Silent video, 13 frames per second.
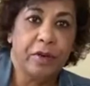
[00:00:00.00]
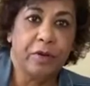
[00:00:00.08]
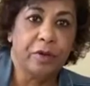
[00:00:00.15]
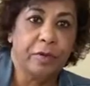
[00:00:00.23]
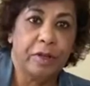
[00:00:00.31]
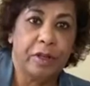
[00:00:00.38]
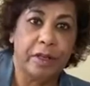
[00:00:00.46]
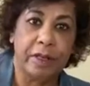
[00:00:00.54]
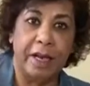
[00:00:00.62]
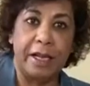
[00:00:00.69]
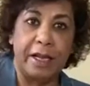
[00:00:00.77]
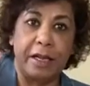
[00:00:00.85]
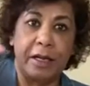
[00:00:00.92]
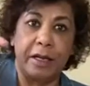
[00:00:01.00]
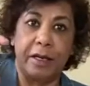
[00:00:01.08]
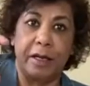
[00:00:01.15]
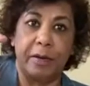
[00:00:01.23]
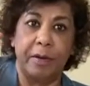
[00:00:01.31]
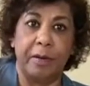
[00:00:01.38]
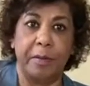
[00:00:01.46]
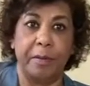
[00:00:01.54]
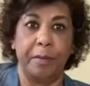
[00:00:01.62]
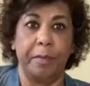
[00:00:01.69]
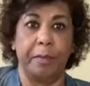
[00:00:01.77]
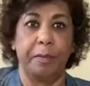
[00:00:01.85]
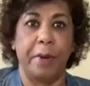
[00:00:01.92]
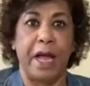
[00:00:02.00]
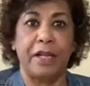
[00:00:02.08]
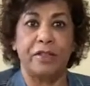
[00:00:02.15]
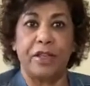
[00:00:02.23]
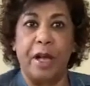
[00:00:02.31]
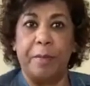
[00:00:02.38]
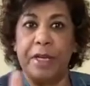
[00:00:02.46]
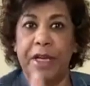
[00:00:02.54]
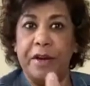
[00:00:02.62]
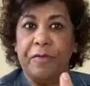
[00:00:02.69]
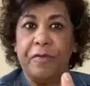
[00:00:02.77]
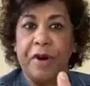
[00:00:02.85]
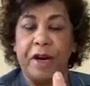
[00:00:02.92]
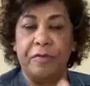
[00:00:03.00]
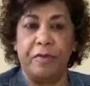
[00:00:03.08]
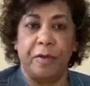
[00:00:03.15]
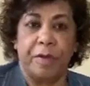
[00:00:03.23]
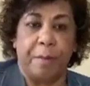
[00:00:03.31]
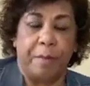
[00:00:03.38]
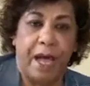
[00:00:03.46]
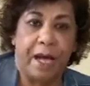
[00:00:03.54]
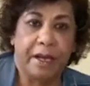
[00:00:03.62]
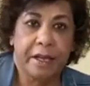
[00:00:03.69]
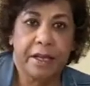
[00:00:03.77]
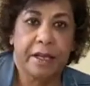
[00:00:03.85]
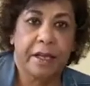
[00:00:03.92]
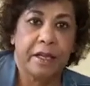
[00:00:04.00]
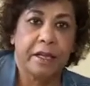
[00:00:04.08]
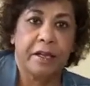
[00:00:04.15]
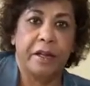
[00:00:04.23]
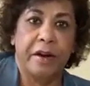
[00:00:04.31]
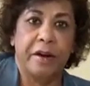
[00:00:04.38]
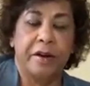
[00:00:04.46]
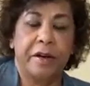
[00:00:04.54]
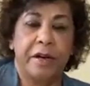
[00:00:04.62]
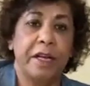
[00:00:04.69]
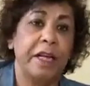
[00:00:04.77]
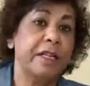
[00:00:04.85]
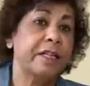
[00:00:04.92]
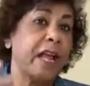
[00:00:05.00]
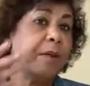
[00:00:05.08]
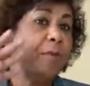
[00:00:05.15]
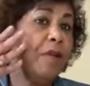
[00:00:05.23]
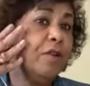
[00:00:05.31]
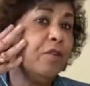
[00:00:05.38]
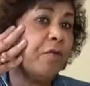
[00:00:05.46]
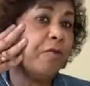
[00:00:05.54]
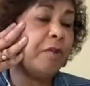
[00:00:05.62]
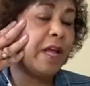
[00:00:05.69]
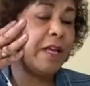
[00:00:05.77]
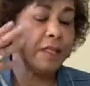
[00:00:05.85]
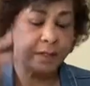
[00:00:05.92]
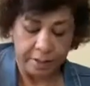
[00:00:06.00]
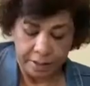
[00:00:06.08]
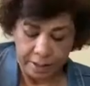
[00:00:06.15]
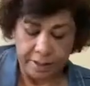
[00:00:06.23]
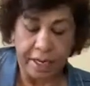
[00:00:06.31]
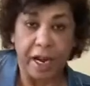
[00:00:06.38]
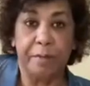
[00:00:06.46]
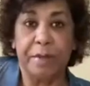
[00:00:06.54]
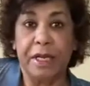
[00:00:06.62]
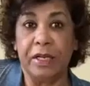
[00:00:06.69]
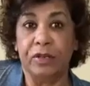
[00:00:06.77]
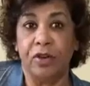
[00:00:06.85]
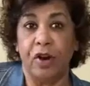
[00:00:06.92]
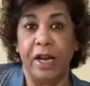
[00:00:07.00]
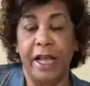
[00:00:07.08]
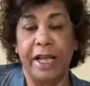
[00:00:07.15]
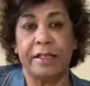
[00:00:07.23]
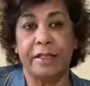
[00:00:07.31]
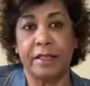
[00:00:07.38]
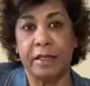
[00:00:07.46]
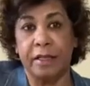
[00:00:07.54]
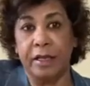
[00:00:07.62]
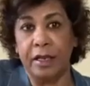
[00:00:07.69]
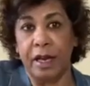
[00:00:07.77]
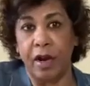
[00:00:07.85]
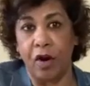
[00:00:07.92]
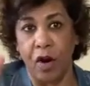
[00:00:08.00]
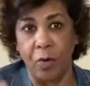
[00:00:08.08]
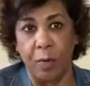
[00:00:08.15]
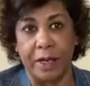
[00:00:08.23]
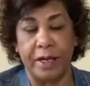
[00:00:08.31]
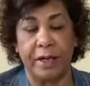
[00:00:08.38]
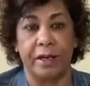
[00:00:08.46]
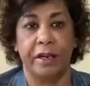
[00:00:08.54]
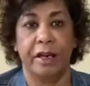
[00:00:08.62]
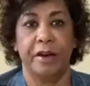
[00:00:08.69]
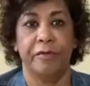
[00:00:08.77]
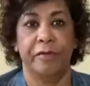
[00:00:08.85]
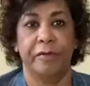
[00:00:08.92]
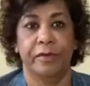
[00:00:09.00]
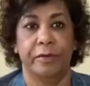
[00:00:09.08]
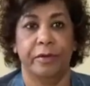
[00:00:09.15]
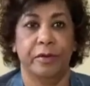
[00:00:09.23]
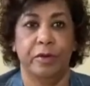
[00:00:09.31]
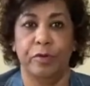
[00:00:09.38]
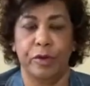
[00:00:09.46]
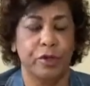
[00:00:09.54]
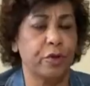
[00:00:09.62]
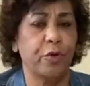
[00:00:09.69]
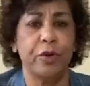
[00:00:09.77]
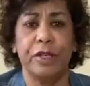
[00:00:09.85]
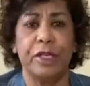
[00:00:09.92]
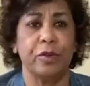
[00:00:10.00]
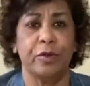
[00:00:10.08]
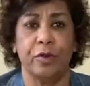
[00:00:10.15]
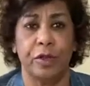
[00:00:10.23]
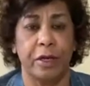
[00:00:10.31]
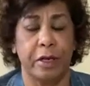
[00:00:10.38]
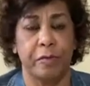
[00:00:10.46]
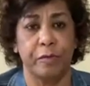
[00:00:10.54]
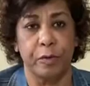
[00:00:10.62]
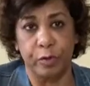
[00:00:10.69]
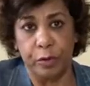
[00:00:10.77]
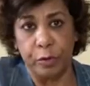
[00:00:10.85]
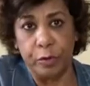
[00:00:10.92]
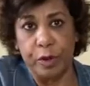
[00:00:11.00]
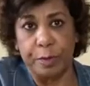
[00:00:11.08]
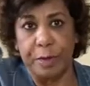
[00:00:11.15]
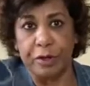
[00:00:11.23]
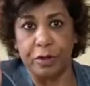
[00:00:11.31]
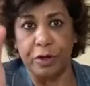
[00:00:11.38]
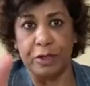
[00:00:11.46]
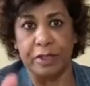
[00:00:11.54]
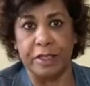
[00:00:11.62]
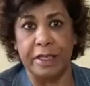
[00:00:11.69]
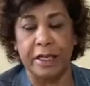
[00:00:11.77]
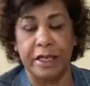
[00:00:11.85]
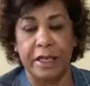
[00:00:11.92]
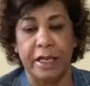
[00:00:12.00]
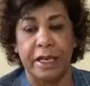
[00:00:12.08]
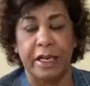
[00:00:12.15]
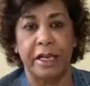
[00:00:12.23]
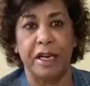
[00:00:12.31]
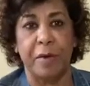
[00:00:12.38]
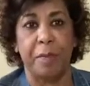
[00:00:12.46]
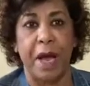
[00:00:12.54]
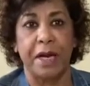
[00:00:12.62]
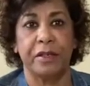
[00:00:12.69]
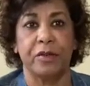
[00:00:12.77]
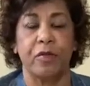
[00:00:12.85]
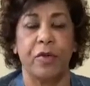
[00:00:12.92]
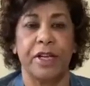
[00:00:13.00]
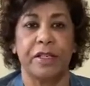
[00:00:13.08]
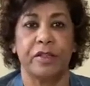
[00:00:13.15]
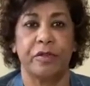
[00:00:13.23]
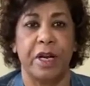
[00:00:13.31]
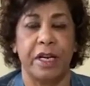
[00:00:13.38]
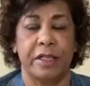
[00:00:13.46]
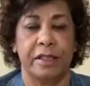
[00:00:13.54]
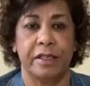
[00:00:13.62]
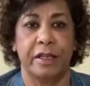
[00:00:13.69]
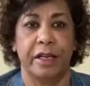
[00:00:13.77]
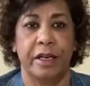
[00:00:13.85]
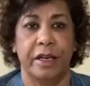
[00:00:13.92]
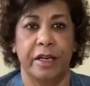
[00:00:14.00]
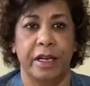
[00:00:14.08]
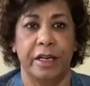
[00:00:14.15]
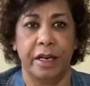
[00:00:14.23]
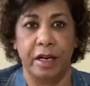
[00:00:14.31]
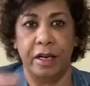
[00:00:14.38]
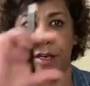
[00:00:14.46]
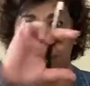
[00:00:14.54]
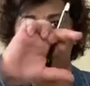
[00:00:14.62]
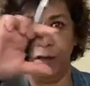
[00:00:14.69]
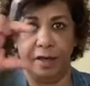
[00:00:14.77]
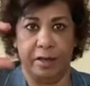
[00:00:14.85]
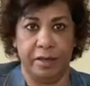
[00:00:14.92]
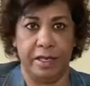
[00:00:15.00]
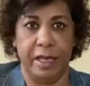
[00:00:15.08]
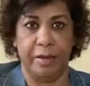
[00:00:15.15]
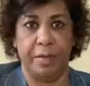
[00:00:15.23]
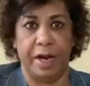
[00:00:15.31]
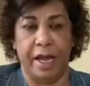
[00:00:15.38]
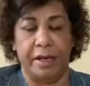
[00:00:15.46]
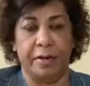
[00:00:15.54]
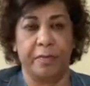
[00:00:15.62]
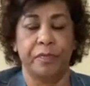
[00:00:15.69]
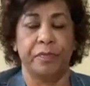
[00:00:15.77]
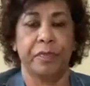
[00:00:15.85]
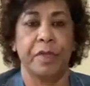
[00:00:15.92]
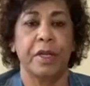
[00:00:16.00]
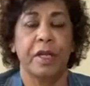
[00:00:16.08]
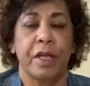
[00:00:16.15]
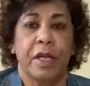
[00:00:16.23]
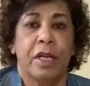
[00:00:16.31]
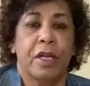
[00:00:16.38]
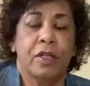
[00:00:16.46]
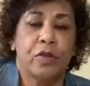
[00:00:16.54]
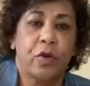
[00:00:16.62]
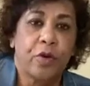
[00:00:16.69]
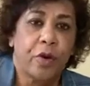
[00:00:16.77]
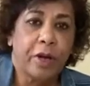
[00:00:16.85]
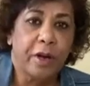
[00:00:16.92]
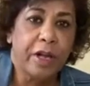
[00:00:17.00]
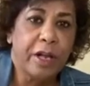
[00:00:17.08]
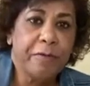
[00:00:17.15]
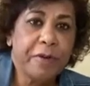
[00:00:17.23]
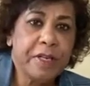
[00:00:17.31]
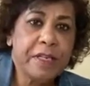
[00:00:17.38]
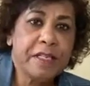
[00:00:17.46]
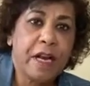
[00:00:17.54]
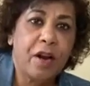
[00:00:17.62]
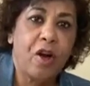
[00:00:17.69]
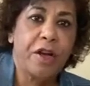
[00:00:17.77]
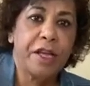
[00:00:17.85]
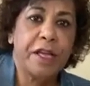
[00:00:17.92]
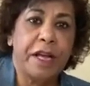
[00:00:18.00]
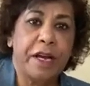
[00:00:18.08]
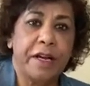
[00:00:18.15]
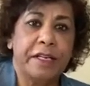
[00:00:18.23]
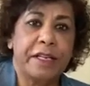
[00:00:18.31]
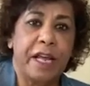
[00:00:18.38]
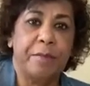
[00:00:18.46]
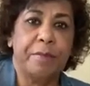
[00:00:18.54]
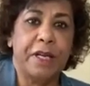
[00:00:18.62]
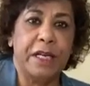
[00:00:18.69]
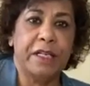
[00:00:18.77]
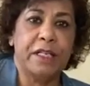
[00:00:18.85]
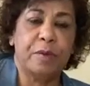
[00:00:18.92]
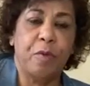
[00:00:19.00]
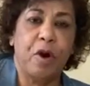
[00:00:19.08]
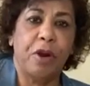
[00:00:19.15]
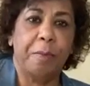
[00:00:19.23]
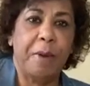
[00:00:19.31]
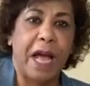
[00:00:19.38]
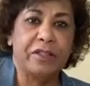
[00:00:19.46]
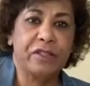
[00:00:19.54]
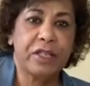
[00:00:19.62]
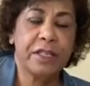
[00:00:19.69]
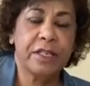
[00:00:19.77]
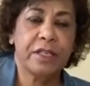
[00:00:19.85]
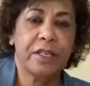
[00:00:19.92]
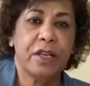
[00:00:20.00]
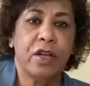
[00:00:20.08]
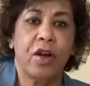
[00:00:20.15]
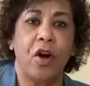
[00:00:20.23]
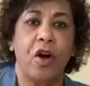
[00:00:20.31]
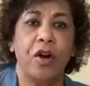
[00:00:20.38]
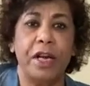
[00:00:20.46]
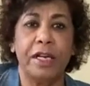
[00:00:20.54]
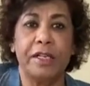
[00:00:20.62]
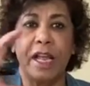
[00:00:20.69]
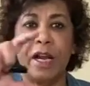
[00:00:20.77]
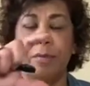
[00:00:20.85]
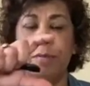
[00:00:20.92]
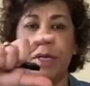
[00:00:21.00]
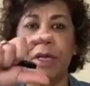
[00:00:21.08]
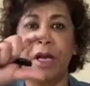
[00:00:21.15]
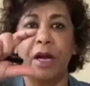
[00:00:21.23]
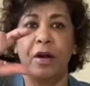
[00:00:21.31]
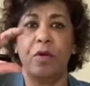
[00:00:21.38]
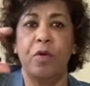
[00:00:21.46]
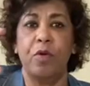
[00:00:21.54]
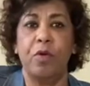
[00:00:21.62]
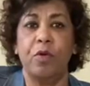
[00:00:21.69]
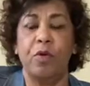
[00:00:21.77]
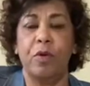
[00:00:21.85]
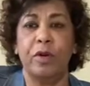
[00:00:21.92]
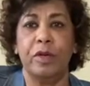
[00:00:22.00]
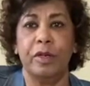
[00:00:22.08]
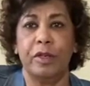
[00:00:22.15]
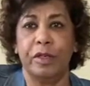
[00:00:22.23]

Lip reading: know, like a patch coming in front from the back here, it can be in your face, it can be in your legs along one nerve roots. You don't need to know the nerve roots, but you'll see in a pattern going straight in a same line. So if it is along here, it can be in small patches, or it can be a whole,